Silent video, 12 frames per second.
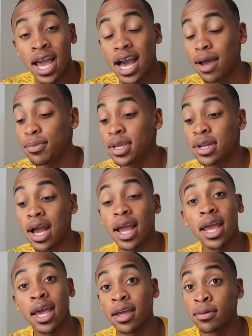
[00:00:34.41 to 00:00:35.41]
I mean, I
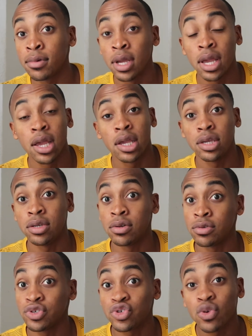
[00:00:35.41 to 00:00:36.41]
had,
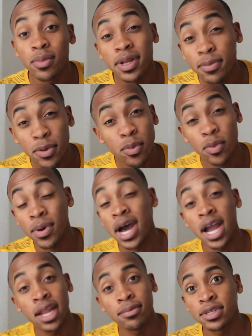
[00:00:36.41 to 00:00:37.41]
so many people
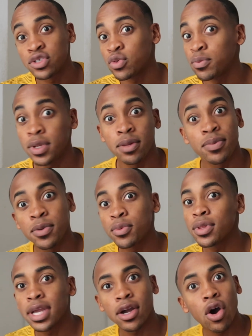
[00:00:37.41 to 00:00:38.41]
behind me, so many
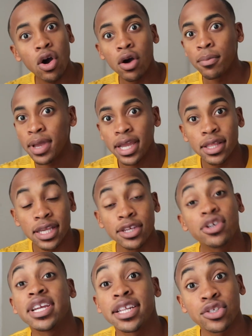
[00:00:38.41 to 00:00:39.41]
people like, oh man, like,
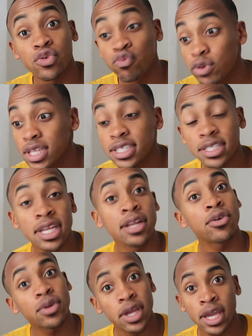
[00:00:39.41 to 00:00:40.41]
you're getting into real estate,
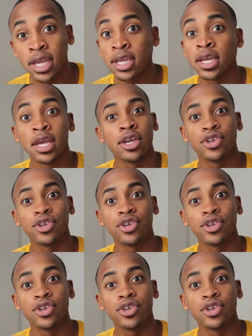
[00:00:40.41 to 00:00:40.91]
okay,